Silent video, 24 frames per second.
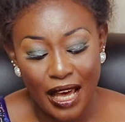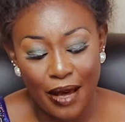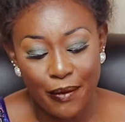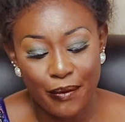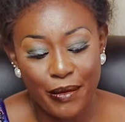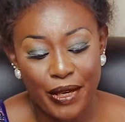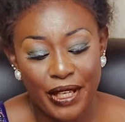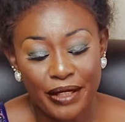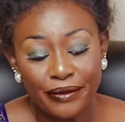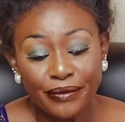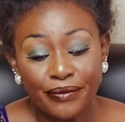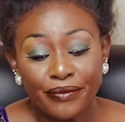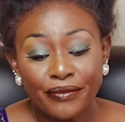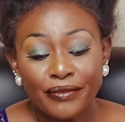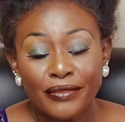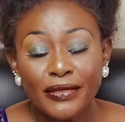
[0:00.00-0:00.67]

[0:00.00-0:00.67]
Amen.